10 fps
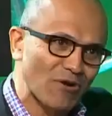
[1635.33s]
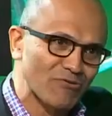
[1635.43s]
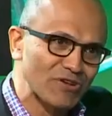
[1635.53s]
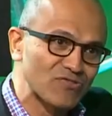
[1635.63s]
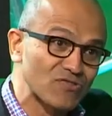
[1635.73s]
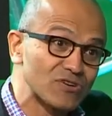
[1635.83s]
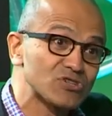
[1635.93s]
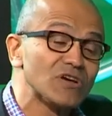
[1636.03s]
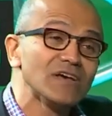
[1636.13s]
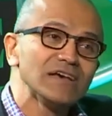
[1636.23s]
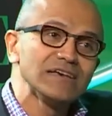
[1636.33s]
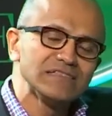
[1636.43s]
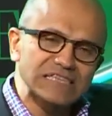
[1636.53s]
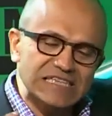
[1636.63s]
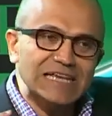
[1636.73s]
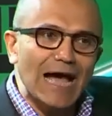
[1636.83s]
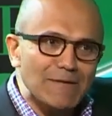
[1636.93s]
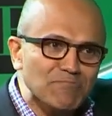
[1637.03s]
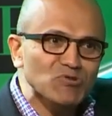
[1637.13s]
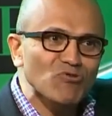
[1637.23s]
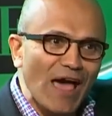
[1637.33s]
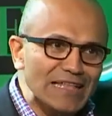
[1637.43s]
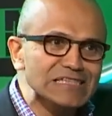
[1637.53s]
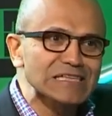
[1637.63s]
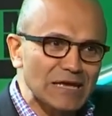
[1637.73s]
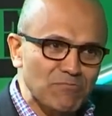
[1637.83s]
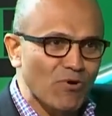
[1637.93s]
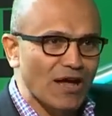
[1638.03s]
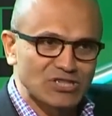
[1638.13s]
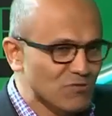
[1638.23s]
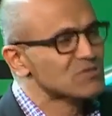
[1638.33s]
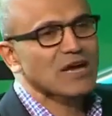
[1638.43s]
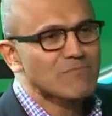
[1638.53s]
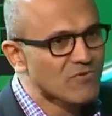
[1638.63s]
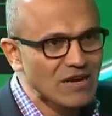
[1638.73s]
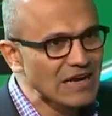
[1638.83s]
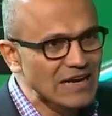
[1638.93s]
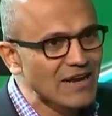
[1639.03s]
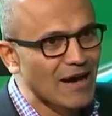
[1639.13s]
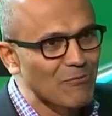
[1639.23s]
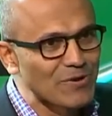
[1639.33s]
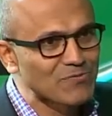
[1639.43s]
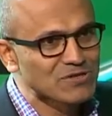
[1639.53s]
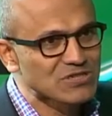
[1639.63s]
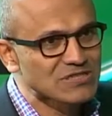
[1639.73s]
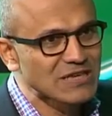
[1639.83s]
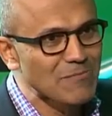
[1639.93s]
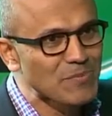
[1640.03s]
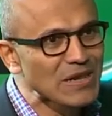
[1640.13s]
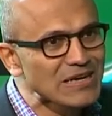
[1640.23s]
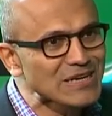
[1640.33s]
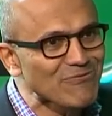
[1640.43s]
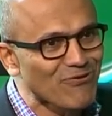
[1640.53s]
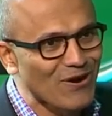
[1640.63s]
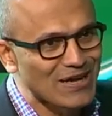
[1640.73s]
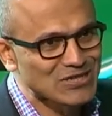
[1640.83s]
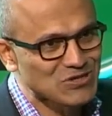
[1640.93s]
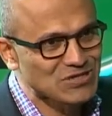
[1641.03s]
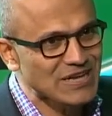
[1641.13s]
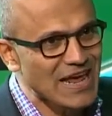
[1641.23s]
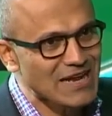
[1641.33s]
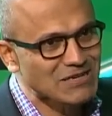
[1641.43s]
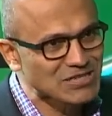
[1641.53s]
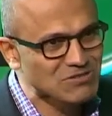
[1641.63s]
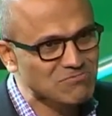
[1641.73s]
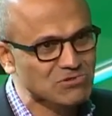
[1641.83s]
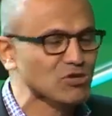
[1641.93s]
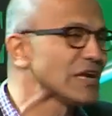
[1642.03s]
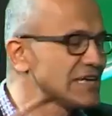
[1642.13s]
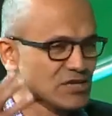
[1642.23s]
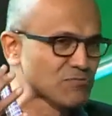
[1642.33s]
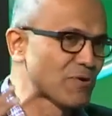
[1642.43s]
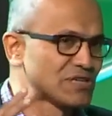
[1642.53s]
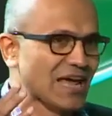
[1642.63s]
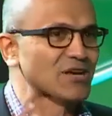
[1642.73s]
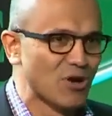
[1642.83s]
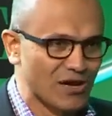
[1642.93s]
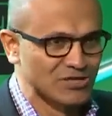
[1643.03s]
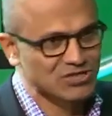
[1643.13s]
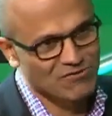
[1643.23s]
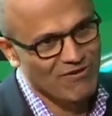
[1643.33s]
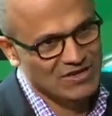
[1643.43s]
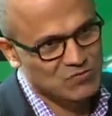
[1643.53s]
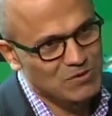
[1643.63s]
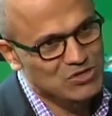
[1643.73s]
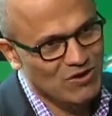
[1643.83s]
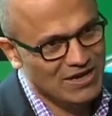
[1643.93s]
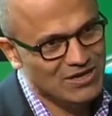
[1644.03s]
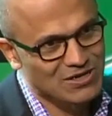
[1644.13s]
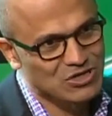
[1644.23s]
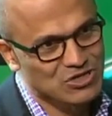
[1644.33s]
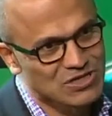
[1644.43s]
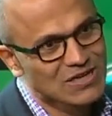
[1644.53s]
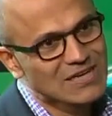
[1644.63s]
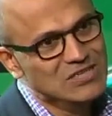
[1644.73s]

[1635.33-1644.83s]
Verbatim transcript: of research. The Skype Translate project, which I'm really in love with, which is the ability for us to take three disparate technologies, in fact, speech recognition,